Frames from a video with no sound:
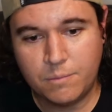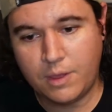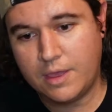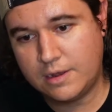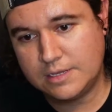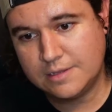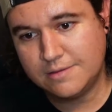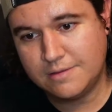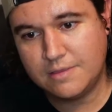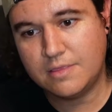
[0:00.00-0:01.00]
But
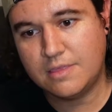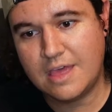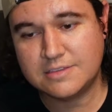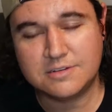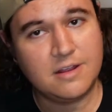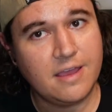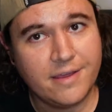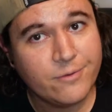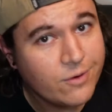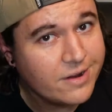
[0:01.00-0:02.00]
that's not
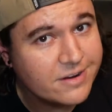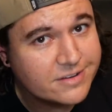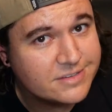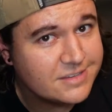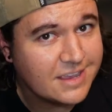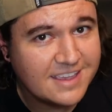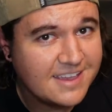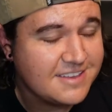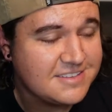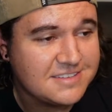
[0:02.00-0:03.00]
how it works, I
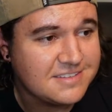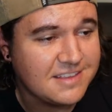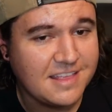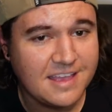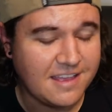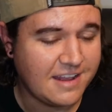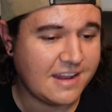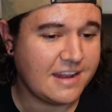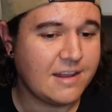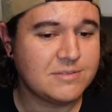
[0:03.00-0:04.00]
guess. And
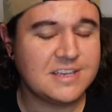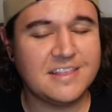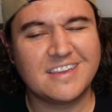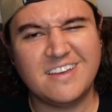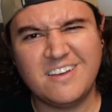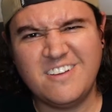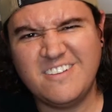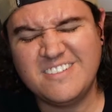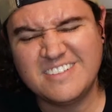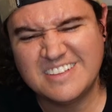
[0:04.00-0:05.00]
I was kind of like,
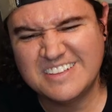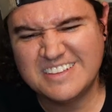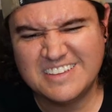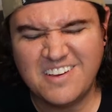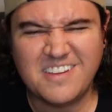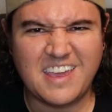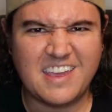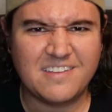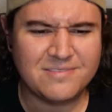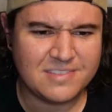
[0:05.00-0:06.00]
oh,
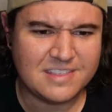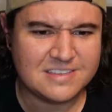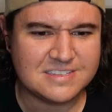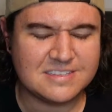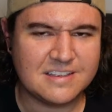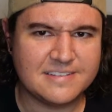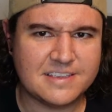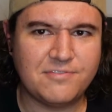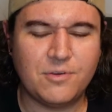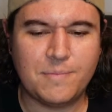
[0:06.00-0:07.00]
okay, because
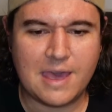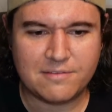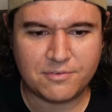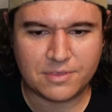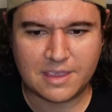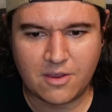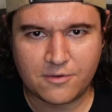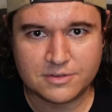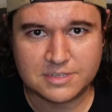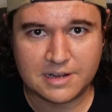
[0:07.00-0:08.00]
I feel bad for the
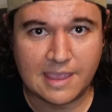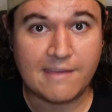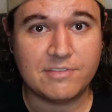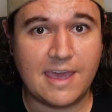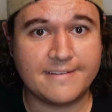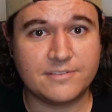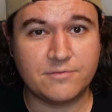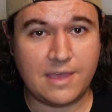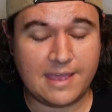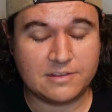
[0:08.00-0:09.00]
characters that they have
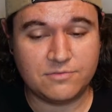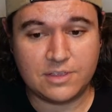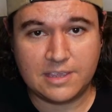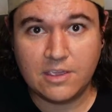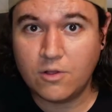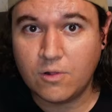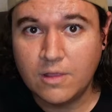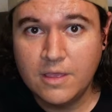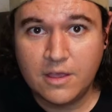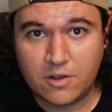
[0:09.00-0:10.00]
to actively
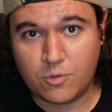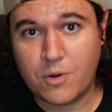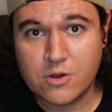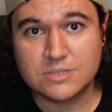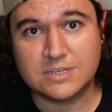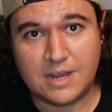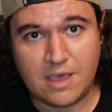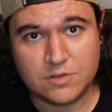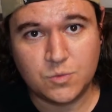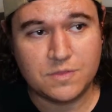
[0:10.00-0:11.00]
kill another person
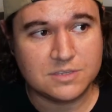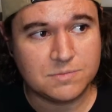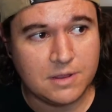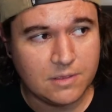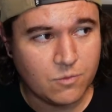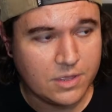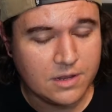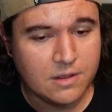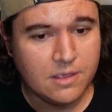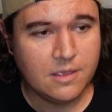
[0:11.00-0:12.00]
now to win this money
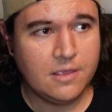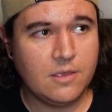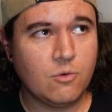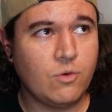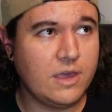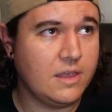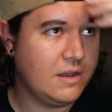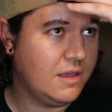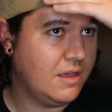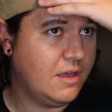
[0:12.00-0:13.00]
when
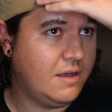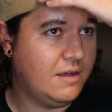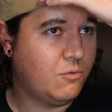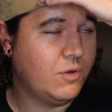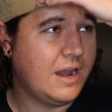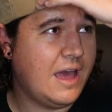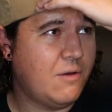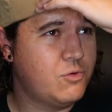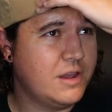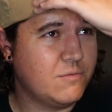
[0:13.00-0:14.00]
it
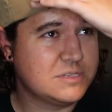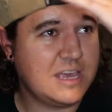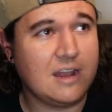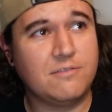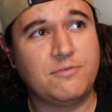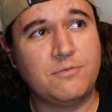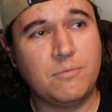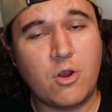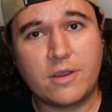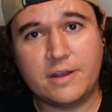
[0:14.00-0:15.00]
was kind of
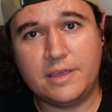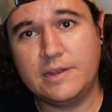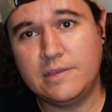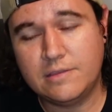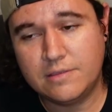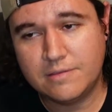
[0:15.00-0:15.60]
marketed